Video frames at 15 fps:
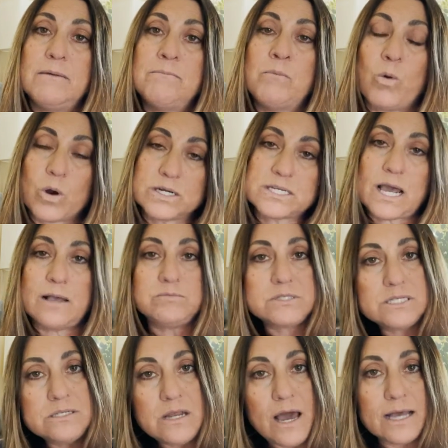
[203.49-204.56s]
more times
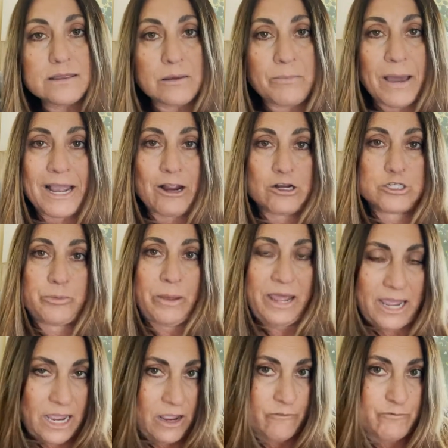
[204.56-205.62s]
than not, the buyer's
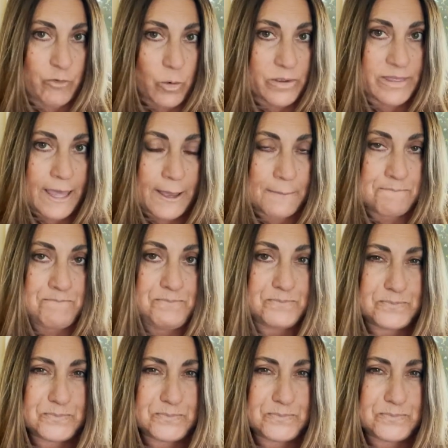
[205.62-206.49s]
paying for them.